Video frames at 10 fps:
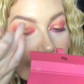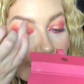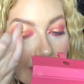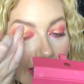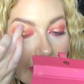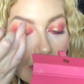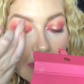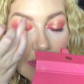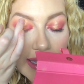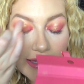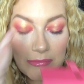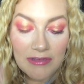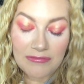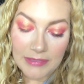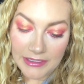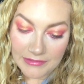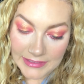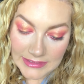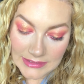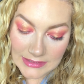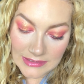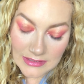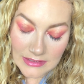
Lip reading: So like way above my crease.